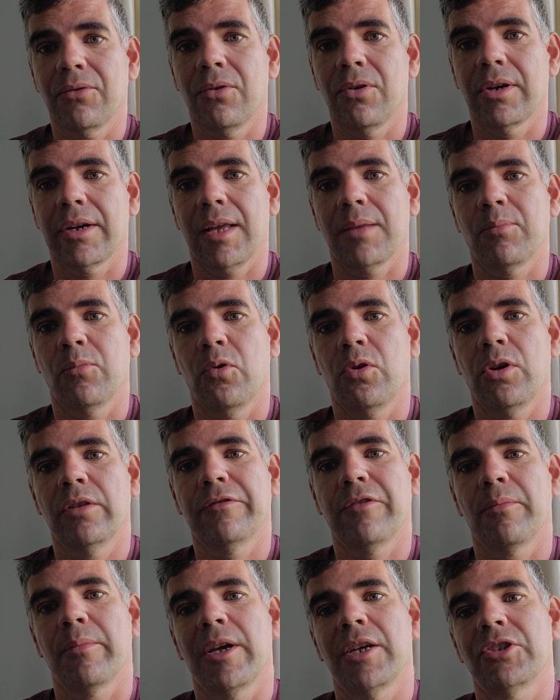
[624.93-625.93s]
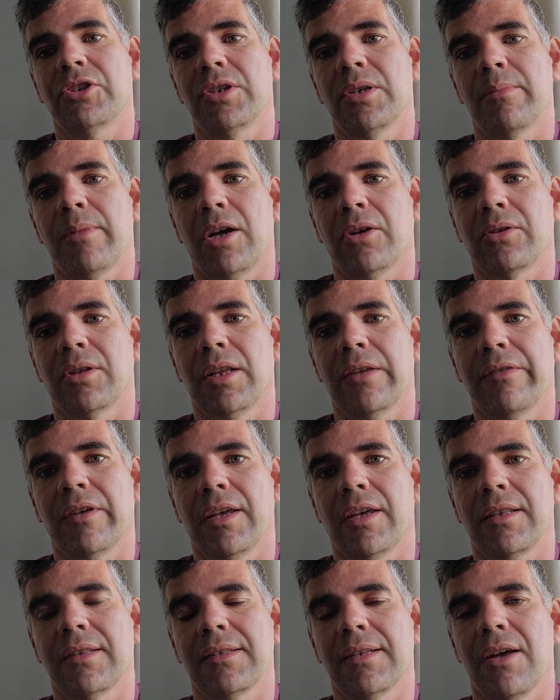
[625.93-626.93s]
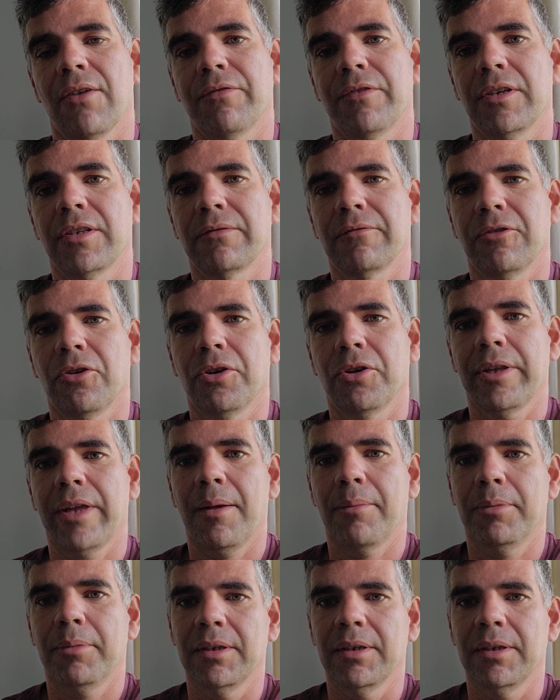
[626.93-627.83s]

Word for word: or get more information about living in Southeast Florida,